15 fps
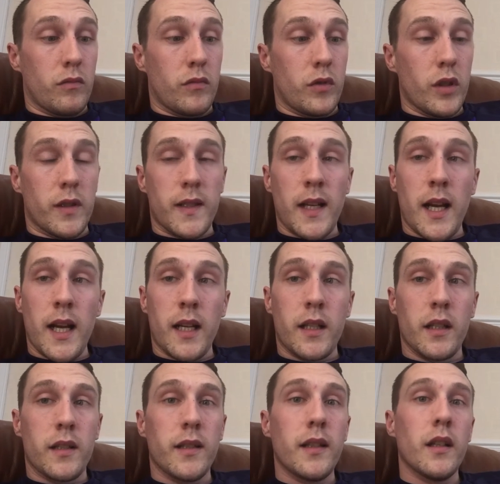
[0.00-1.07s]
The
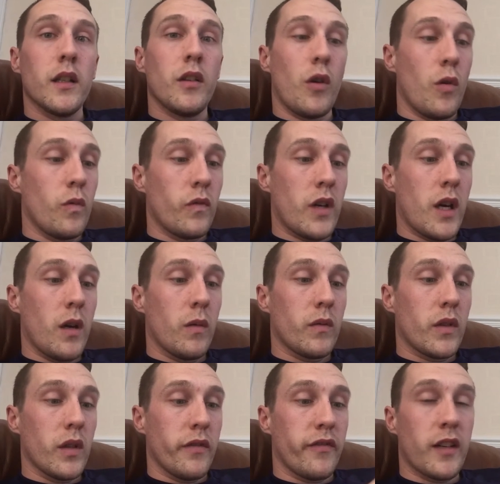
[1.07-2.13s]
targets that are going
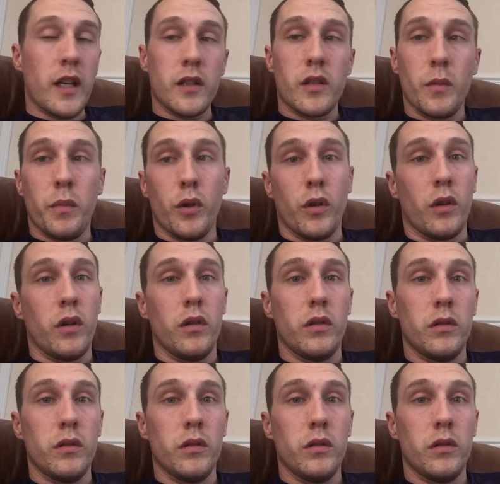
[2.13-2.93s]
round are Frank de Boer,